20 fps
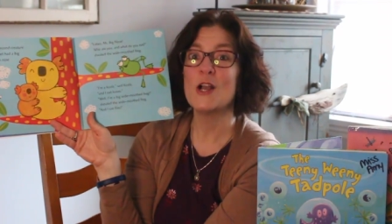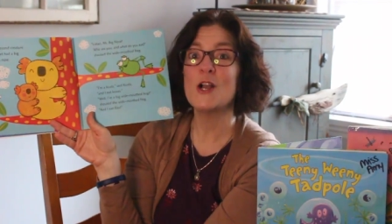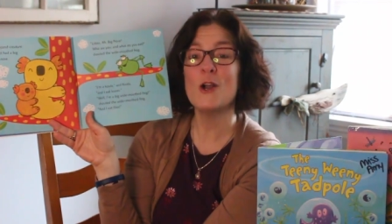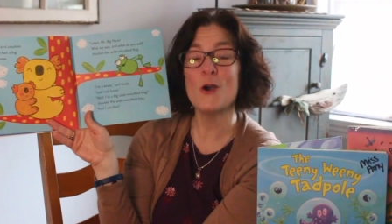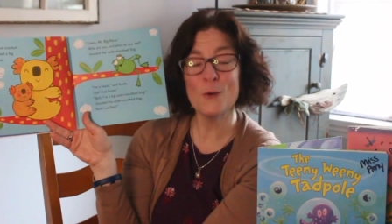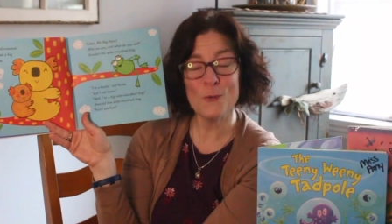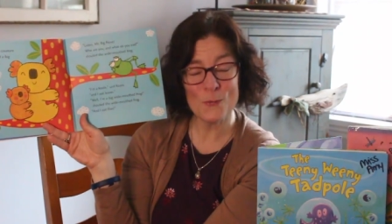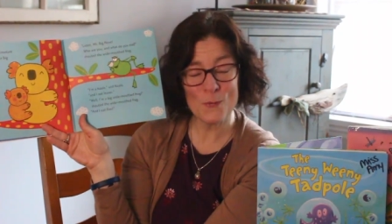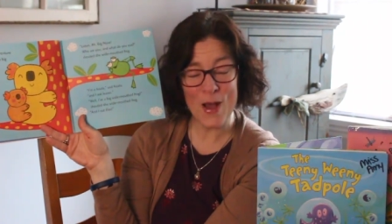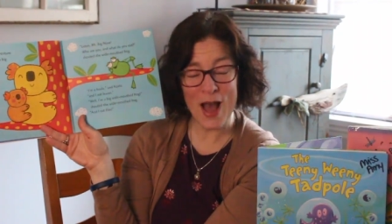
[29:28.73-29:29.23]

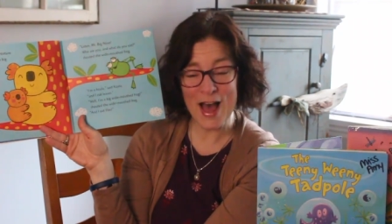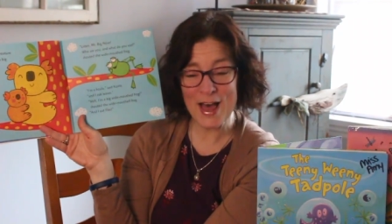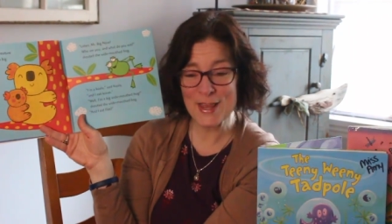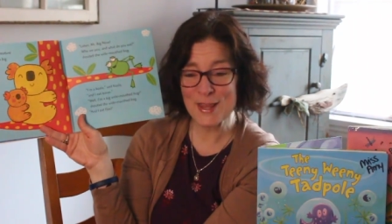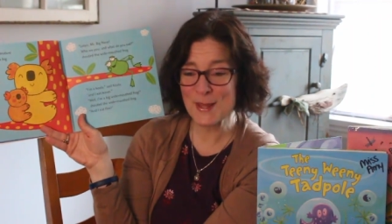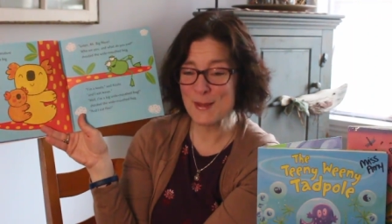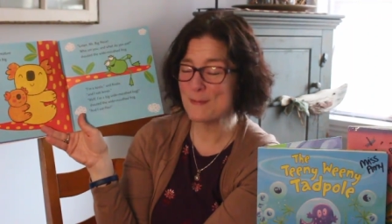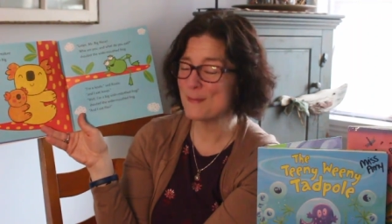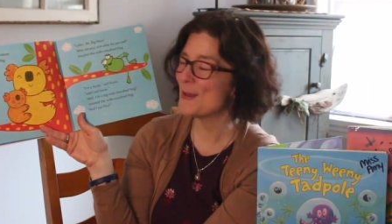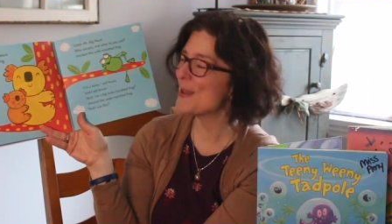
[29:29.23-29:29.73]

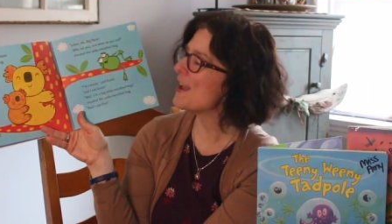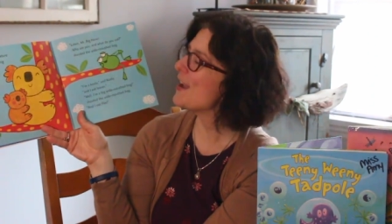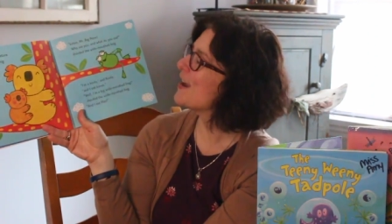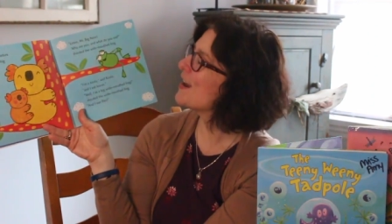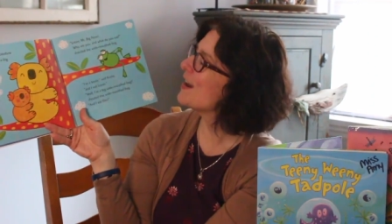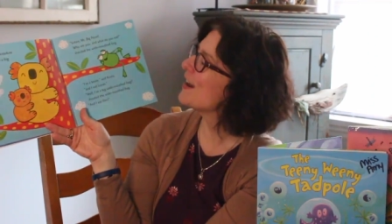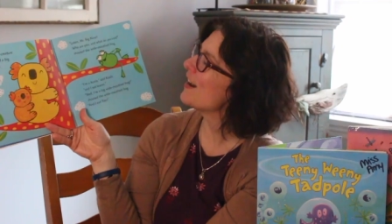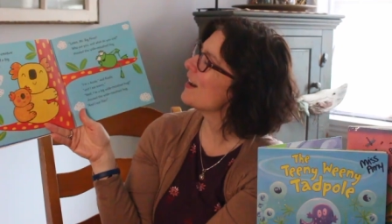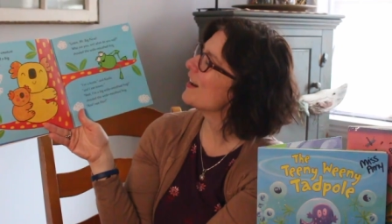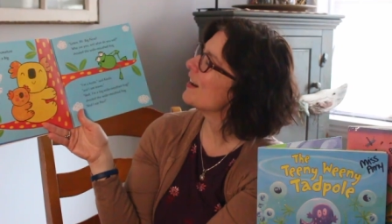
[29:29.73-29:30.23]
Koala
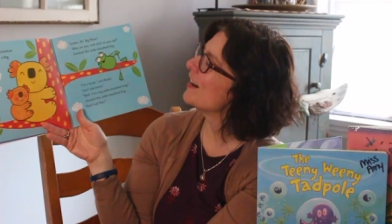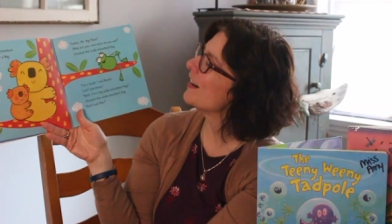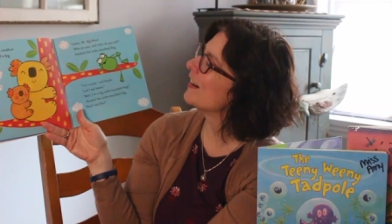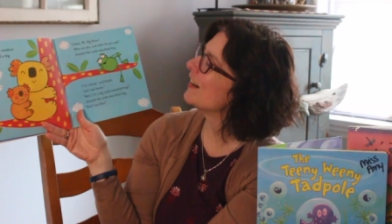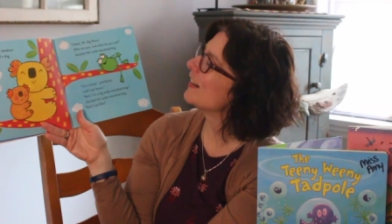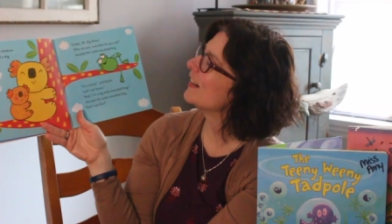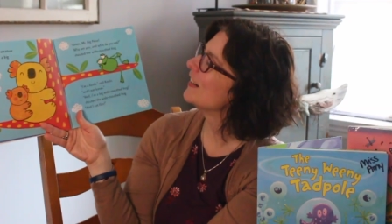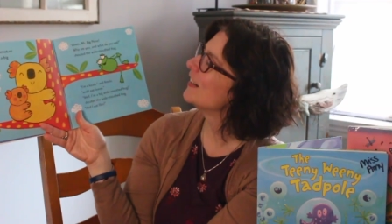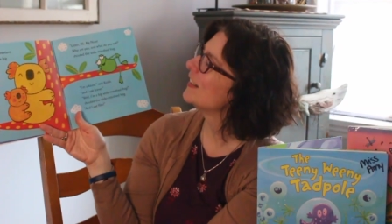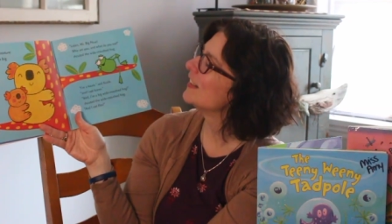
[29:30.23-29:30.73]

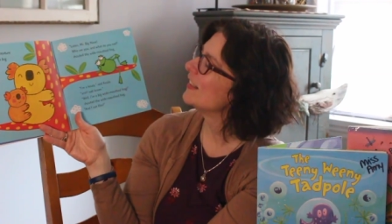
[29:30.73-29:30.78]
bear.